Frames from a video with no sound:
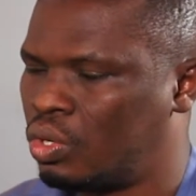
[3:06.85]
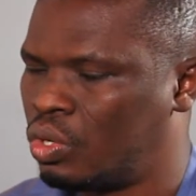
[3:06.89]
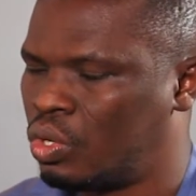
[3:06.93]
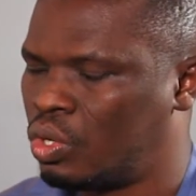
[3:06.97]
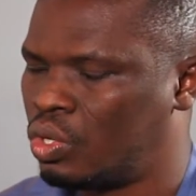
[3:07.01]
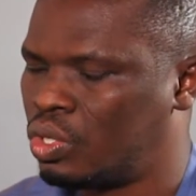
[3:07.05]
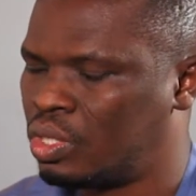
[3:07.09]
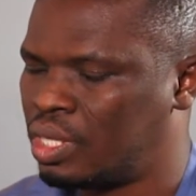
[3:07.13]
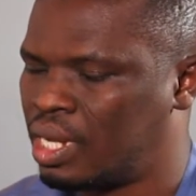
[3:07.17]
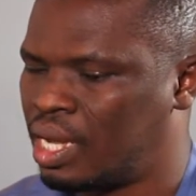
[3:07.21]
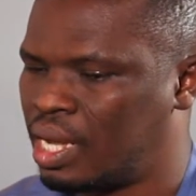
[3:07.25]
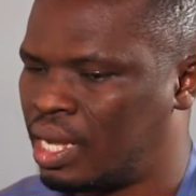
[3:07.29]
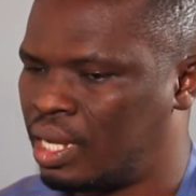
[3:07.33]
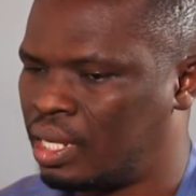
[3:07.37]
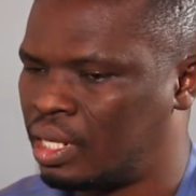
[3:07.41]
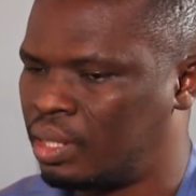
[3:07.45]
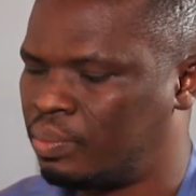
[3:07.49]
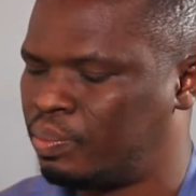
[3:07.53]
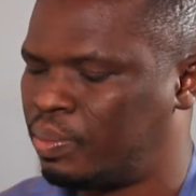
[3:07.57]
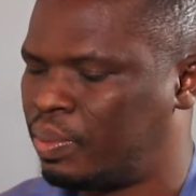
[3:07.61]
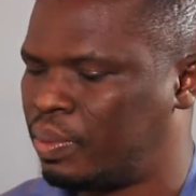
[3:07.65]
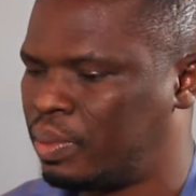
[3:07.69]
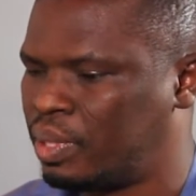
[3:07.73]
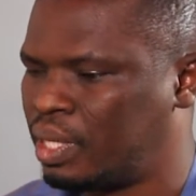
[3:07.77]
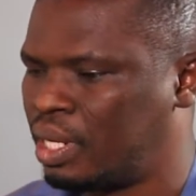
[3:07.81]
law
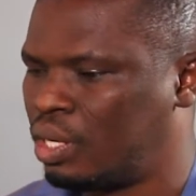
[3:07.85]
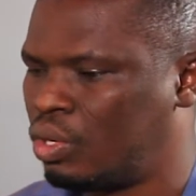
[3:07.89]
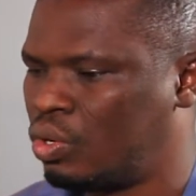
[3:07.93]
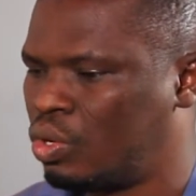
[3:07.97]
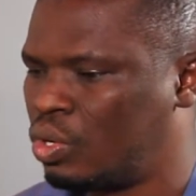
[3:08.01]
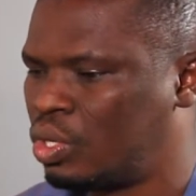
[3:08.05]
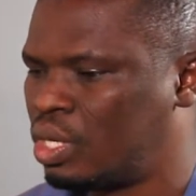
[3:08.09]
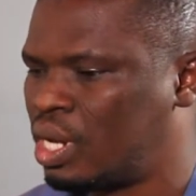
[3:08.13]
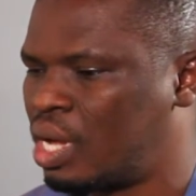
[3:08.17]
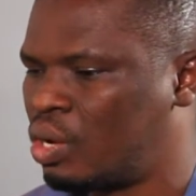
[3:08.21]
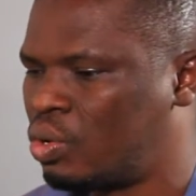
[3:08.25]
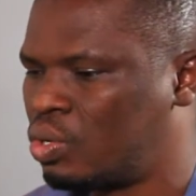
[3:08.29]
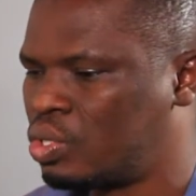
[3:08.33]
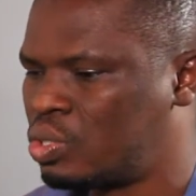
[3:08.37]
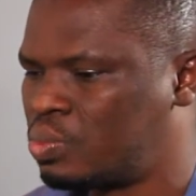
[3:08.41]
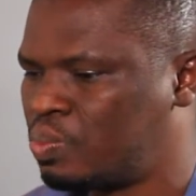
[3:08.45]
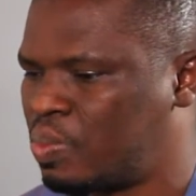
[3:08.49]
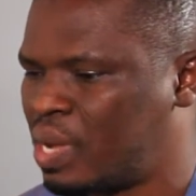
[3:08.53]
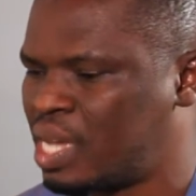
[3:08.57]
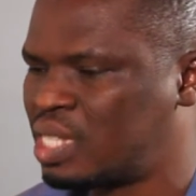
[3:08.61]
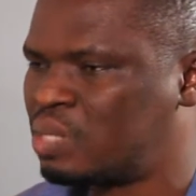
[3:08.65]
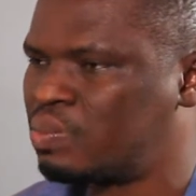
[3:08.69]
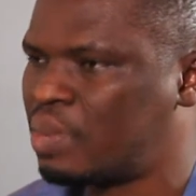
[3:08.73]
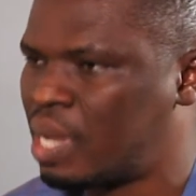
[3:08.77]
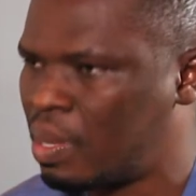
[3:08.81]
that was
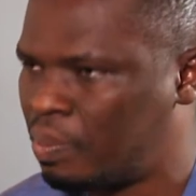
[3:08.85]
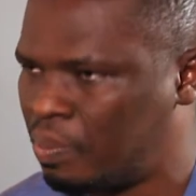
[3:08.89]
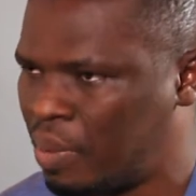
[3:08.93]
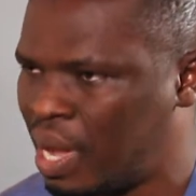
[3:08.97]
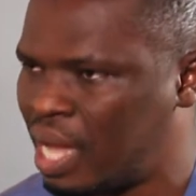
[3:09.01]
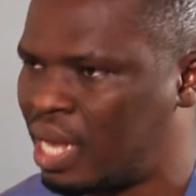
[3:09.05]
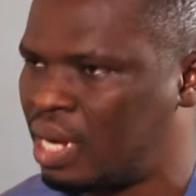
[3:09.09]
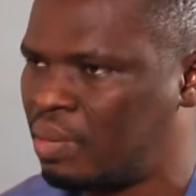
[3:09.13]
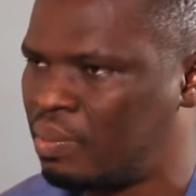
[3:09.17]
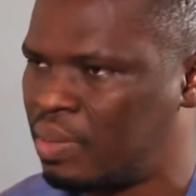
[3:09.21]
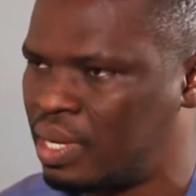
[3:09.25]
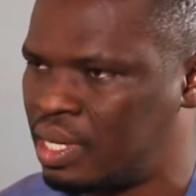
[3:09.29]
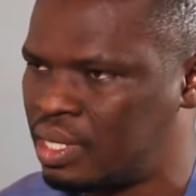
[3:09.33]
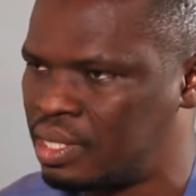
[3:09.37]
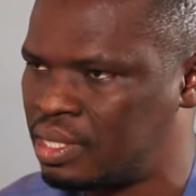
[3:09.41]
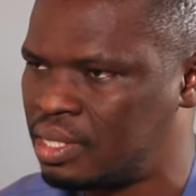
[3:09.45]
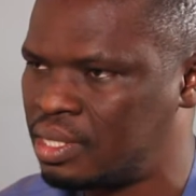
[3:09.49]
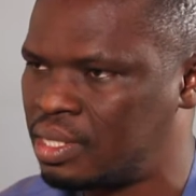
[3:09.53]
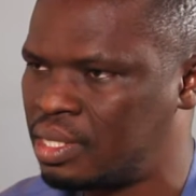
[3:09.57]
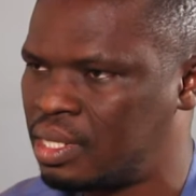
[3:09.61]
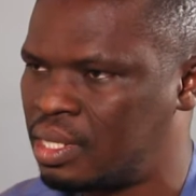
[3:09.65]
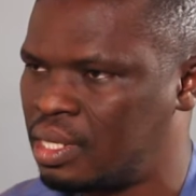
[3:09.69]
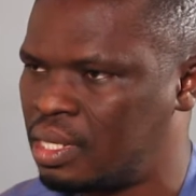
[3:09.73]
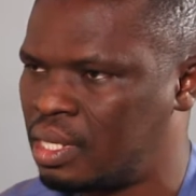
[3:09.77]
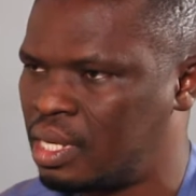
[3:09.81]
passed by
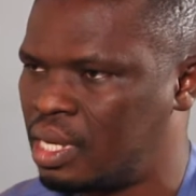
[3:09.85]
Parliament,